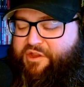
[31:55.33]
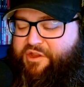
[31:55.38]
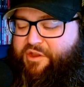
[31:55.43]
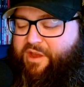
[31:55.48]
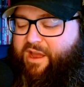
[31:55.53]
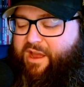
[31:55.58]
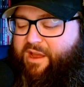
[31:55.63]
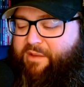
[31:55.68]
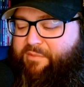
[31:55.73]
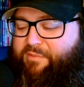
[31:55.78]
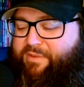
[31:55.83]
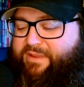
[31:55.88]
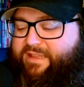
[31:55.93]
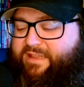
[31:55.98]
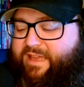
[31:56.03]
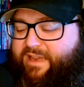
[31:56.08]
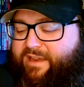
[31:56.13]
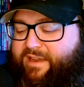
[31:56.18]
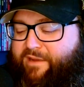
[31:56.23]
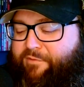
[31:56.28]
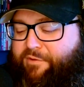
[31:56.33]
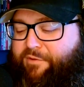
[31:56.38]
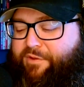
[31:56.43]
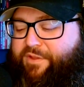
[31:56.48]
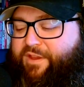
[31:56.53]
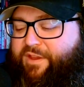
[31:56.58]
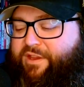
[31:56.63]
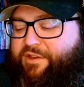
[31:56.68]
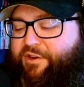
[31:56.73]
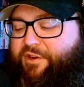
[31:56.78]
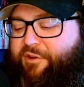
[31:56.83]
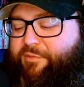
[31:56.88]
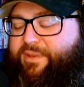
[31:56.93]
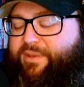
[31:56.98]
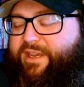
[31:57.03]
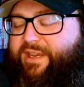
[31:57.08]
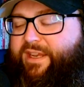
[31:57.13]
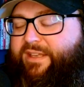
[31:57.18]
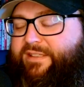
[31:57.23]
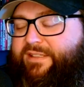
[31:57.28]
But then everything
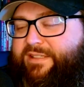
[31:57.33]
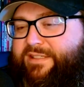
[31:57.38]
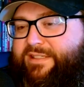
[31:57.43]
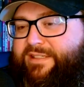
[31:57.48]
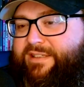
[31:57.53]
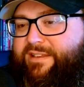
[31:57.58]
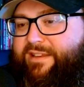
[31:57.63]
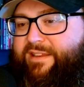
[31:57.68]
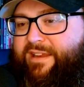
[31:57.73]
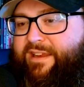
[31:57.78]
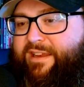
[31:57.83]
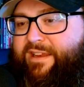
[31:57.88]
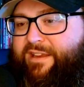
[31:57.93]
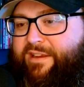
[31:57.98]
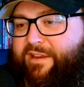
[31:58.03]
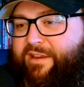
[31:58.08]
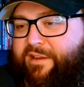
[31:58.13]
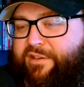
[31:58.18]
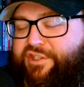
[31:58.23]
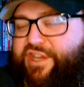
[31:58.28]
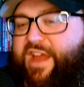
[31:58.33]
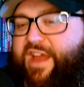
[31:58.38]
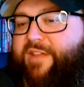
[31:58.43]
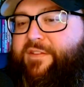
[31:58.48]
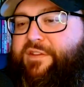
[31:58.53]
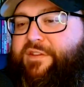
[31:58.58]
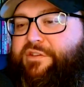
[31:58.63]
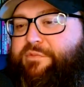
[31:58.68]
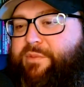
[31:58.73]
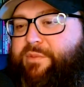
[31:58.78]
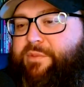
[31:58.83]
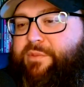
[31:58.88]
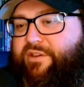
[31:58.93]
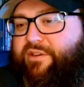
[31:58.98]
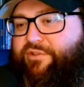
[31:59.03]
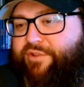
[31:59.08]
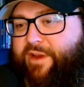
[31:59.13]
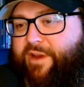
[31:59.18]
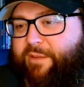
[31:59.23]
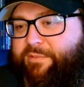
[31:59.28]
culminates in a challenge
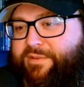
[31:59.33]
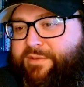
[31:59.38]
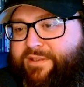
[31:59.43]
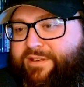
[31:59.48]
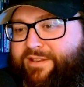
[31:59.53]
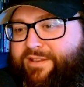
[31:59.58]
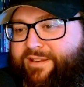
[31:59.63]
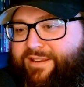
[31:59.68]
being dropped.